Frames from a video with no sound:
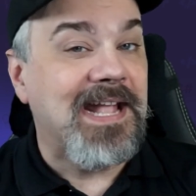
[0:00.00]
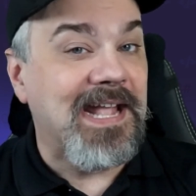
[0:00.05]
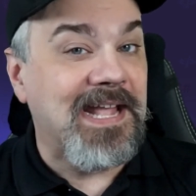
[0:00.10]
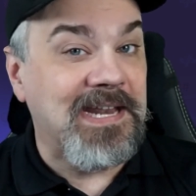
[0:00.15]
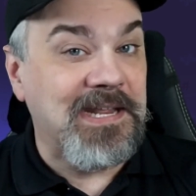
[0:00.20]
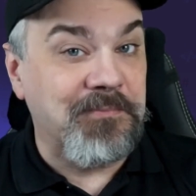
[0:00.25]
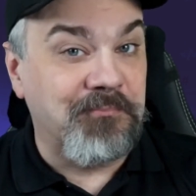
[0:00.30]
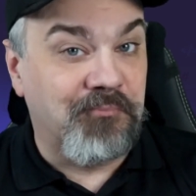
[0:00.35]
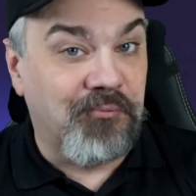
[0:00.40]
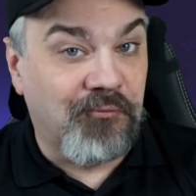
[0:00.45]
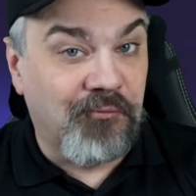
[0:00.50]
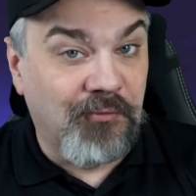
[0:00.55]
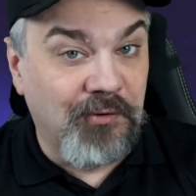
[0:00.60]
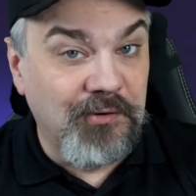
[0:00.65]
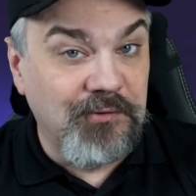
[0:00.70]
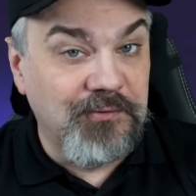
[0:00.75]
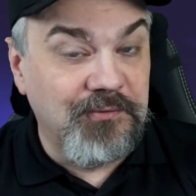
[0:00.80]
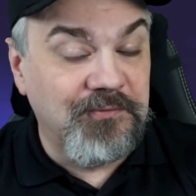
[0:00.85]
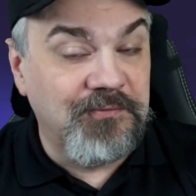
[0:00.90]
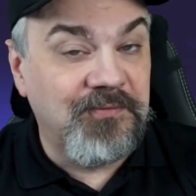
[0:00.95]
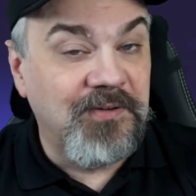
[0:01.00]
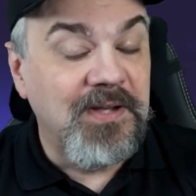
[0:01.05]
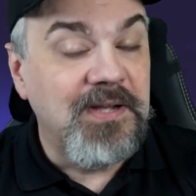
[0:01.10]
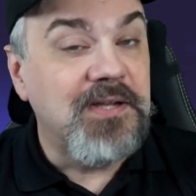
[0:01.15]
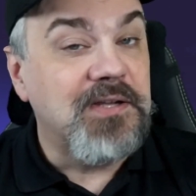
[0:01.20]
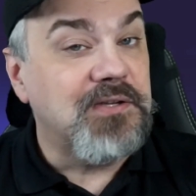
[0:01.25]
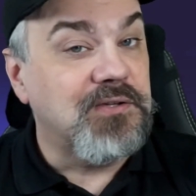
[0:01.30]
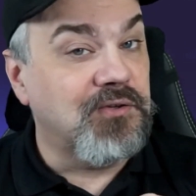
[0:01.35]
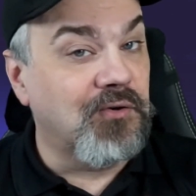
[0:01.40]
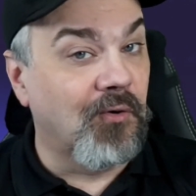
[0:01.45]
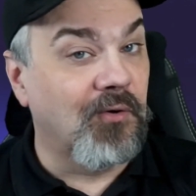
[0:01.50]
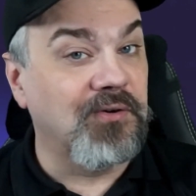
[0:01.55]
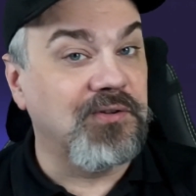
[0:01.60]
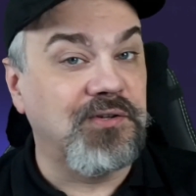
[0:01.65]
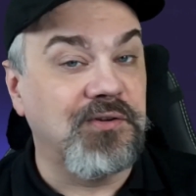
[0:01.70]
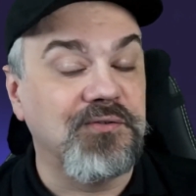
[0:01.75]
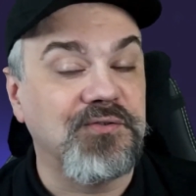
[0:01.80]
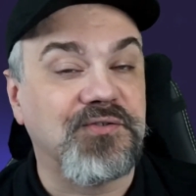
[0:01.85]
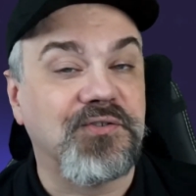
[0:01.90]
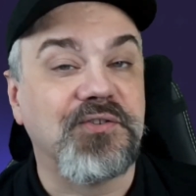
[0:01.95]
and improve your
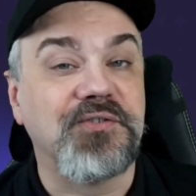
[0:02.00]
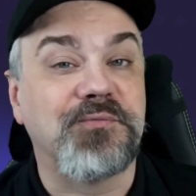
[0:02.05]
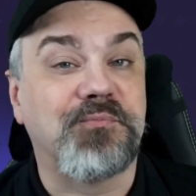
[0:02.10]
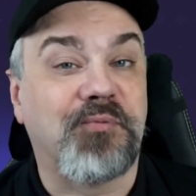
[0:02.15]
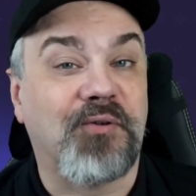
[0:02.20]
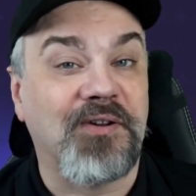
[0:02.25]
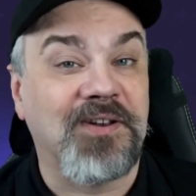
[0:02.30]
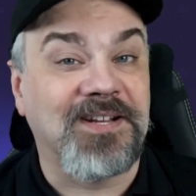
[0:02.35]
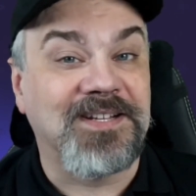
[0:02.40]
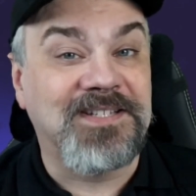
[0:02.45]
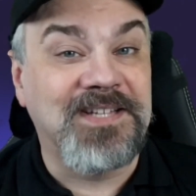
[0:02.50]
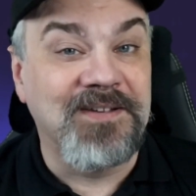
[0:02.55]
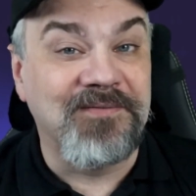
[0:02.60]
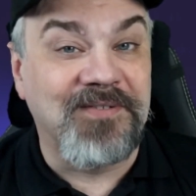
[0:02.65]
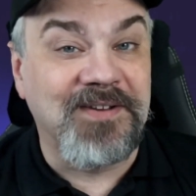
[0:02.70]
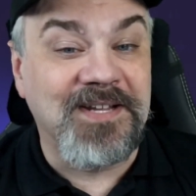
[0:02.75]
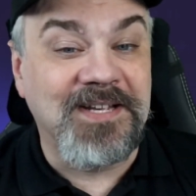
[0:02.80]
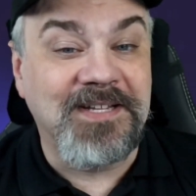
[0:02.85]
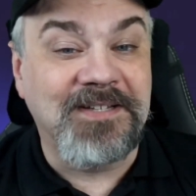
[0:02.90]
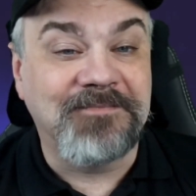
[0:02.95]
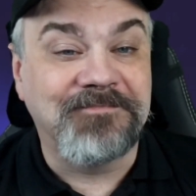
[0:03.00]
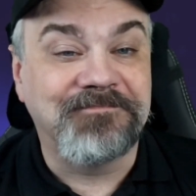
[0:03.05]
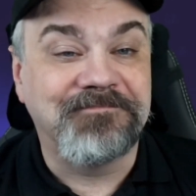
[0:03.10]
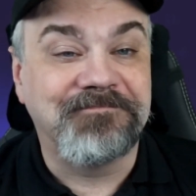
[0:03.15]
users' productivity.